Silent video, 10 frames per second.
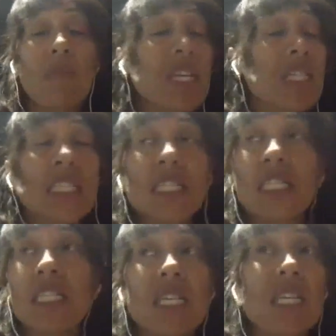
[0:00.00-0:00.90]
But
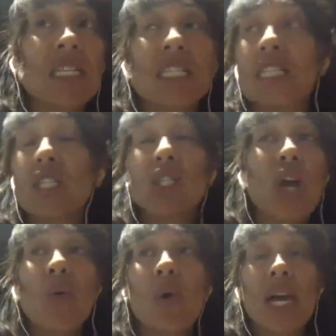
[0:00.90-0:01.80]
it's
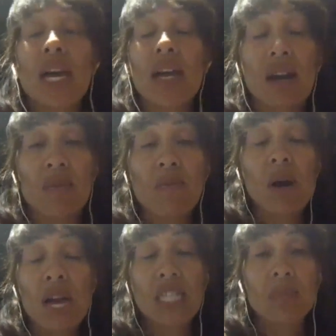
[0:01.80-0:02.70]
nowhere, in
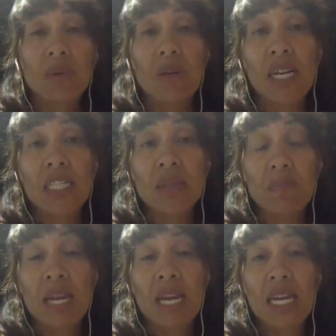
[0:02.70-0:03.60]
my experience,
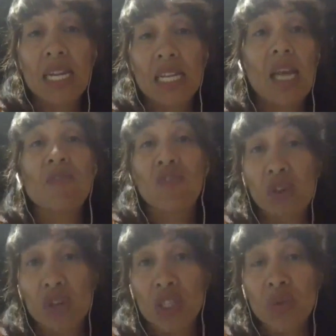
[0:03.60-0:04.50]
being
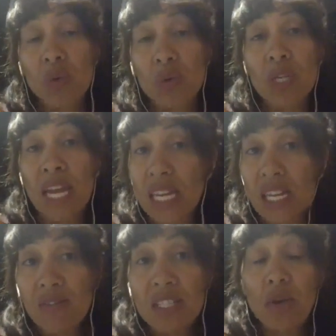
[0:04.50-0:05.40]
adverse or
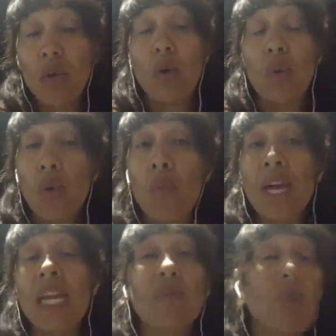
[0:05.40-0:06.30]
negative. It's all
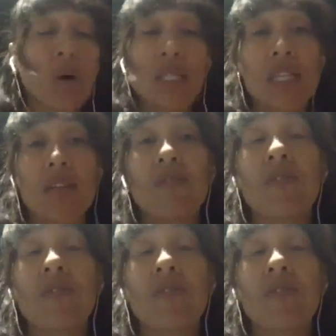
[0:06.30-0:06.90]
being positive.